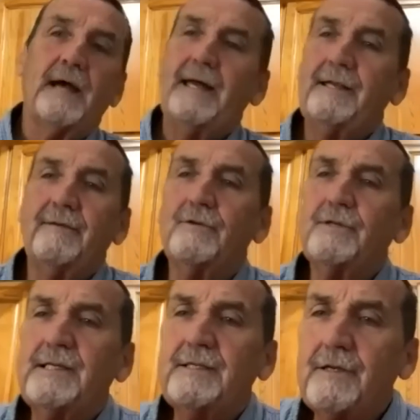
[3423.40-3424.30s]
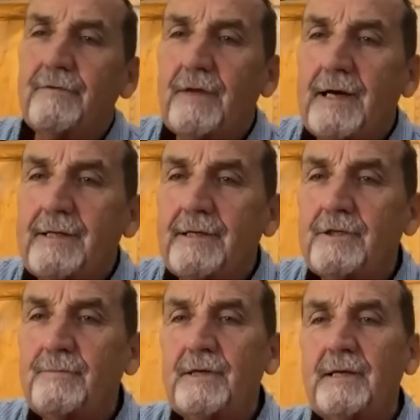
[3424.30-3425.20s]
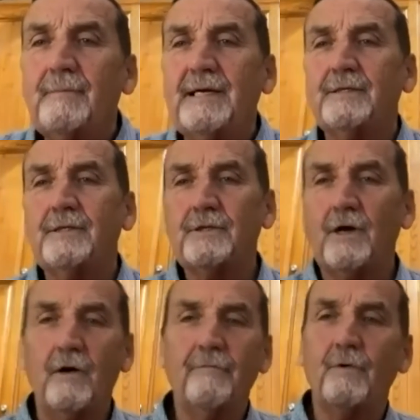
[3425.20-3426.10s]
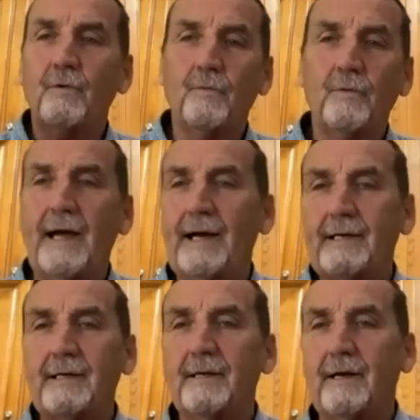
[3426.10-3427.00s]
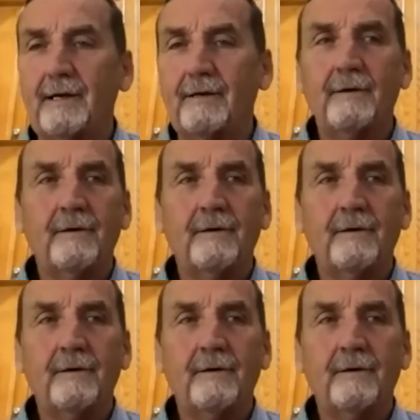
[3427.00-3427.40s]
I'd never seen stuff like this, but it makes this awful racket like